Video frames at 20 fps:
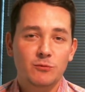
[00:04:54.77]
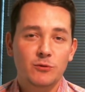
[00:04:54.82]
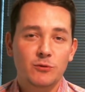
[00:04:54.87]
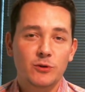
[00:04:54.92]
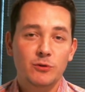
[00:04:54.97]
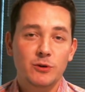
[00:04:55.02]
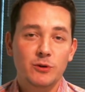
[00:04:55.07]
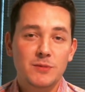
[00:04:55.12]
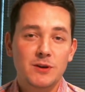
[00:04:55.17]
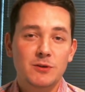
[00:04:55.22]
When
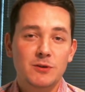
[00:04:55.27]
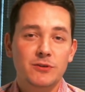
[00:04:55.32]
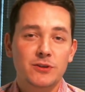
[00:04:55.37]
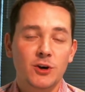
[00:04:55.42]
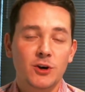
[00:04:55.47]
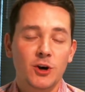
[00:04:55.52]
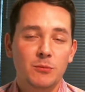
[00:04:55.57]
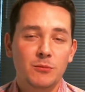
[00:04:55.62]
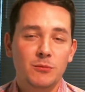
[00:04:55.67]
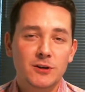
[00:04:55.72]
we meet with the
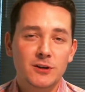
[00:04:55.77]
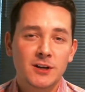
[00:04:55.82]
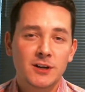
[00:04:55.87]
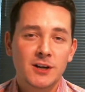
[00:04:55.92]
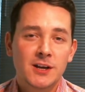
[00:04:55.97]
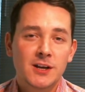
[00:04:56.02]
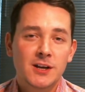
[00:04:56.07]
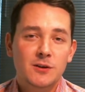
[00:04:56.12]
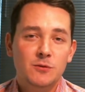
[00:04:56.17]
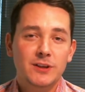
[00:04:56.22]
homeowner,
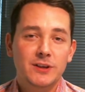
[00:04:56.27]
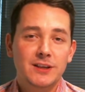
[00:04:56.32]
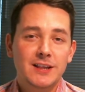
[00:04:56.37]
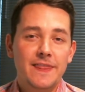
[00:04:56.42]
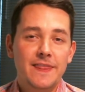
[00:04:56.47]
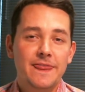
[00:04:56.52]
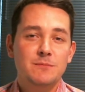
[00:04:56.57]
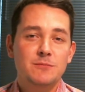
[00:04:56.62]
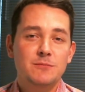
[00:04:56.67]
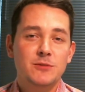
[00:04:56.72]
we
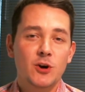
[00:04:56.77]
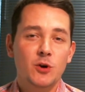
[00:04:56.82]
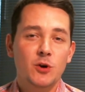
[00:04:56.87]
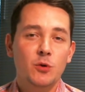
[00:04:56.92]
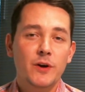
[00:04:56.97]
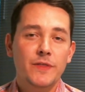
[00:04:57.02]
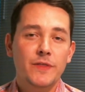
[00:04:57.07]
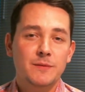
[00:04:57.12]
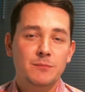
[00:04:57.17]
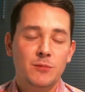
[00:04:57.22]
let them know
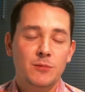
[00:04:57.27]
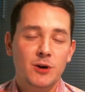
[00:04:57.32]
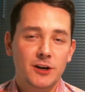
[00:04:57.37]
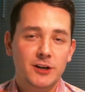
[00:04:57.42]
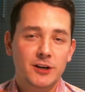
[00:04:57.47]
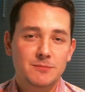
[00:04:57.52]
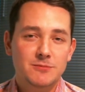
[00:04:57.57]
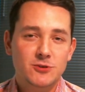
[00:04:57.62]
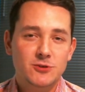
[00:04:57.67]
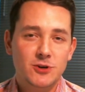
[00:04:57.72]
what the
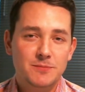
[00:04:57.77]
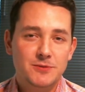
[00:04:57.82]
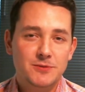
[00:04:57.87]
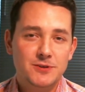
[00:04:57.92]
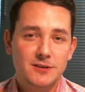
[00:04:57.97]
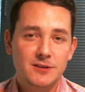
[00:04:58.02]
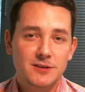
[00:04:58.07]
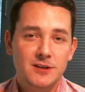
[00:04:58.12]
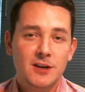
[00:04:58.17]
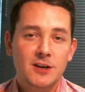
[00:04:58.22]
market
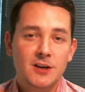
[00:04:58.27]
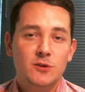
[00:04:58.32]
absorption